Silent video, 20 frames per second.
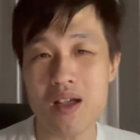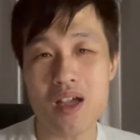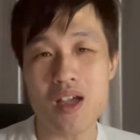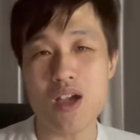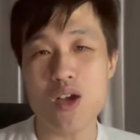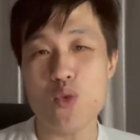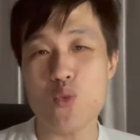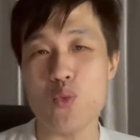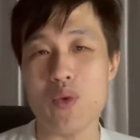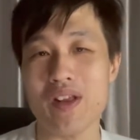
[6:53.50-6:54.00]

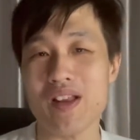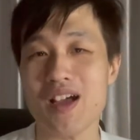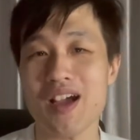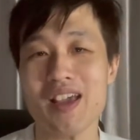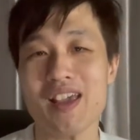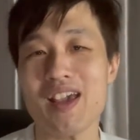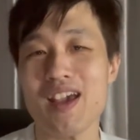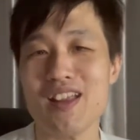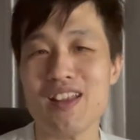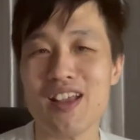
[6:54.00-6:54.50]
when I
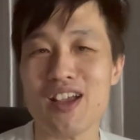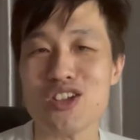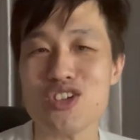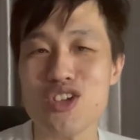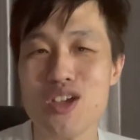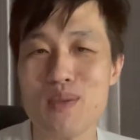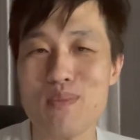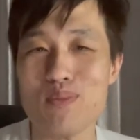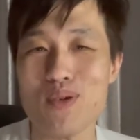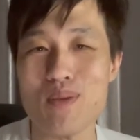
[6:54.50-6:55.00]
can
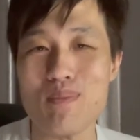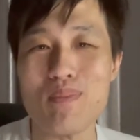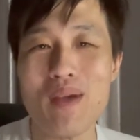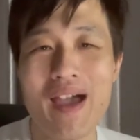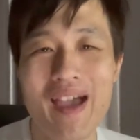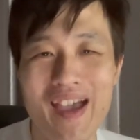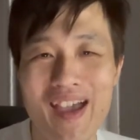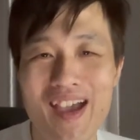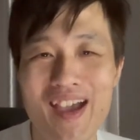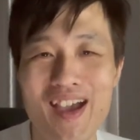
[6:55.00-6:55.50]
actually
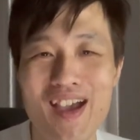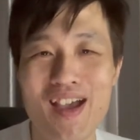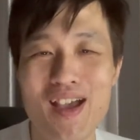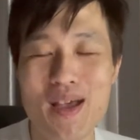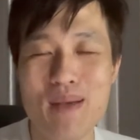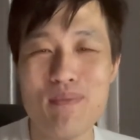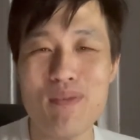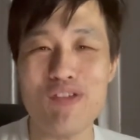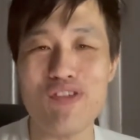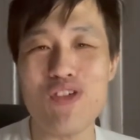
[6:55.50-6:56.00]
prepare
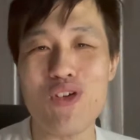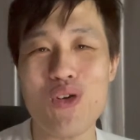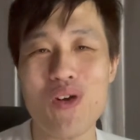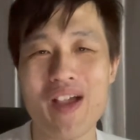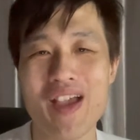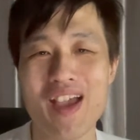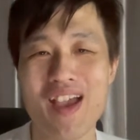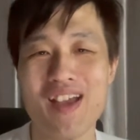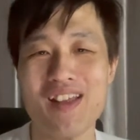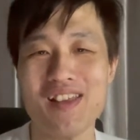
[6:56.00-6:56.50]

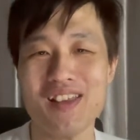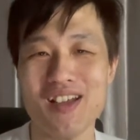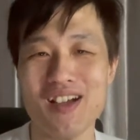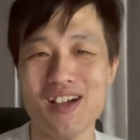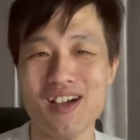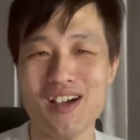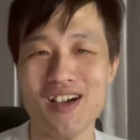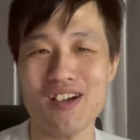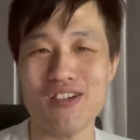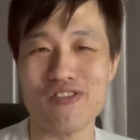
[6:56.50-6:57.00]
beforehand
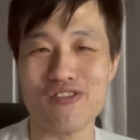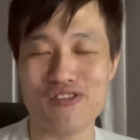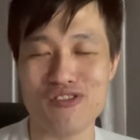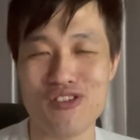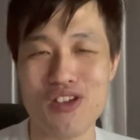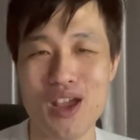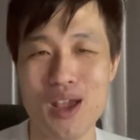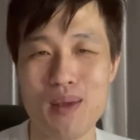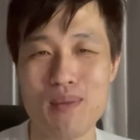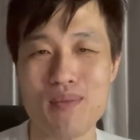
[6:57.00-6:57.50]
the
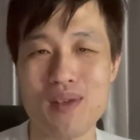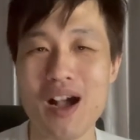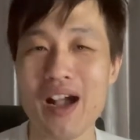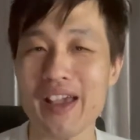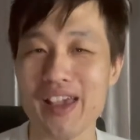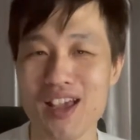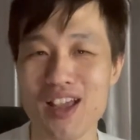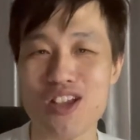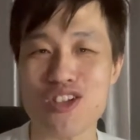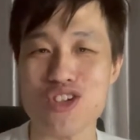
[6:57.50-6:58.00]
frame. I
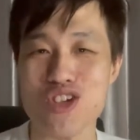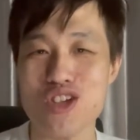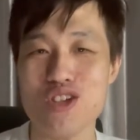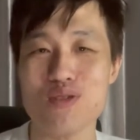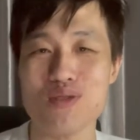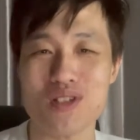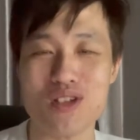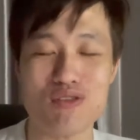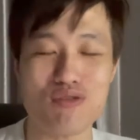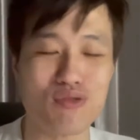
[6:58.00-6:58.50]
can actually
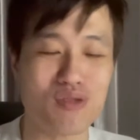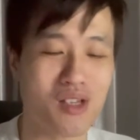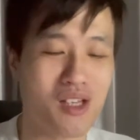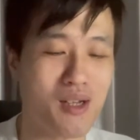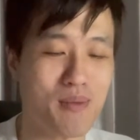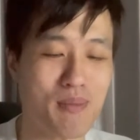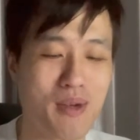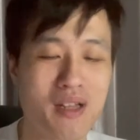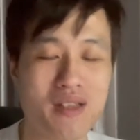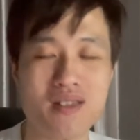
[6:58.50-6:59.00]
use a ruler,
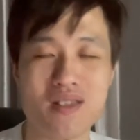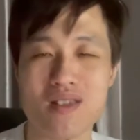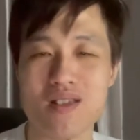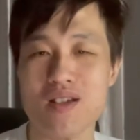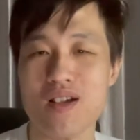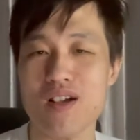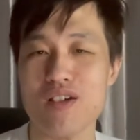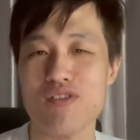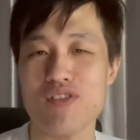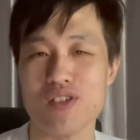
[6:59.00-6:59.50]
but
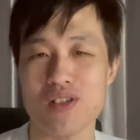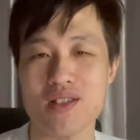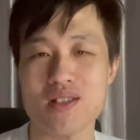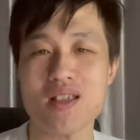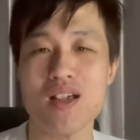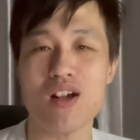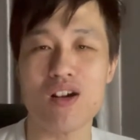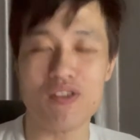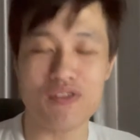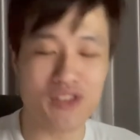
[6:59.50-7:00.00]
for the
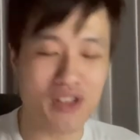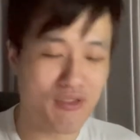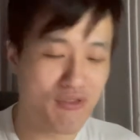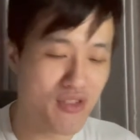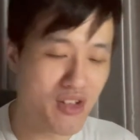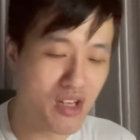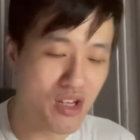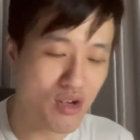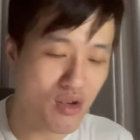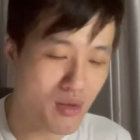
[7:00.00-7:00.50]
sake of the
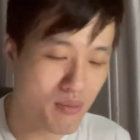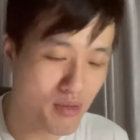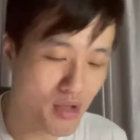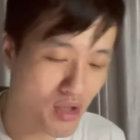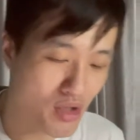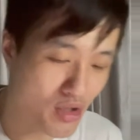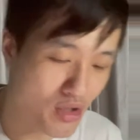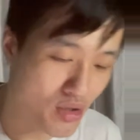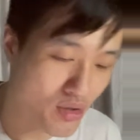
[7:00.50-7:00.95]
video, I'm not going to